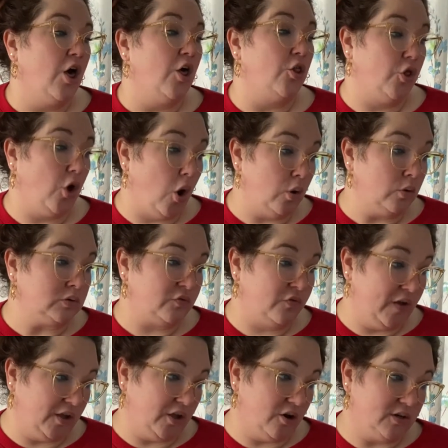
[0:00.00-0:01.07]
those
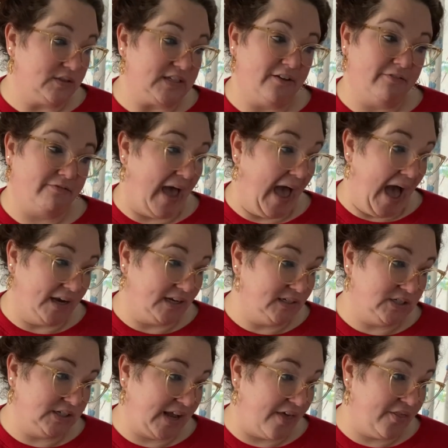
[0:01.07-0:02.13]
figures, if added
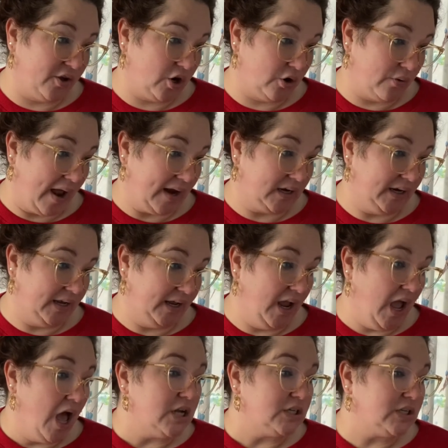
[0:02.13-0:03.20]
together correctly,
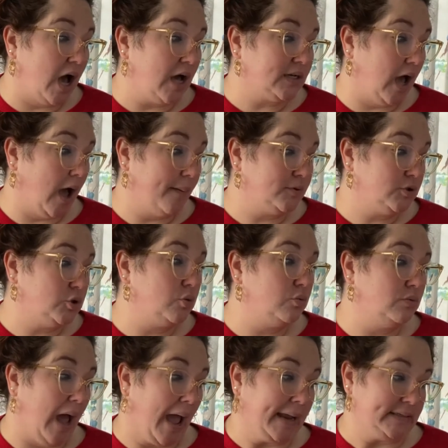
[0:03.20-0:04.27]
tot up to
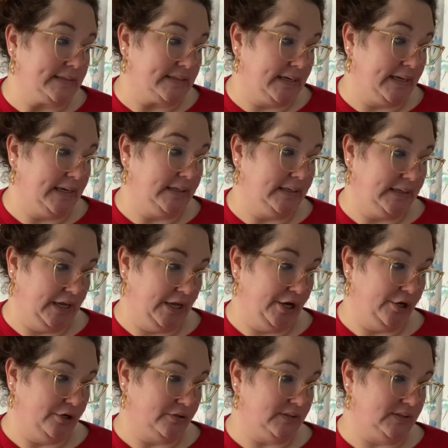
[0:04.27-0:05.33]
19
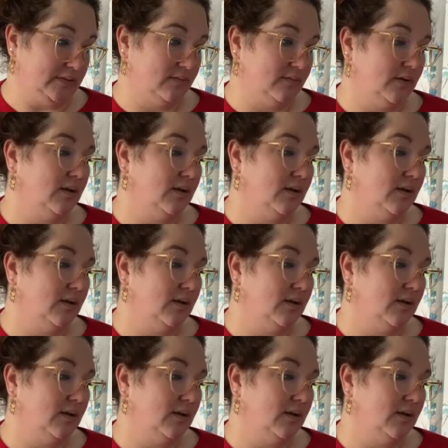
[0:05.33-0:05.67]
years.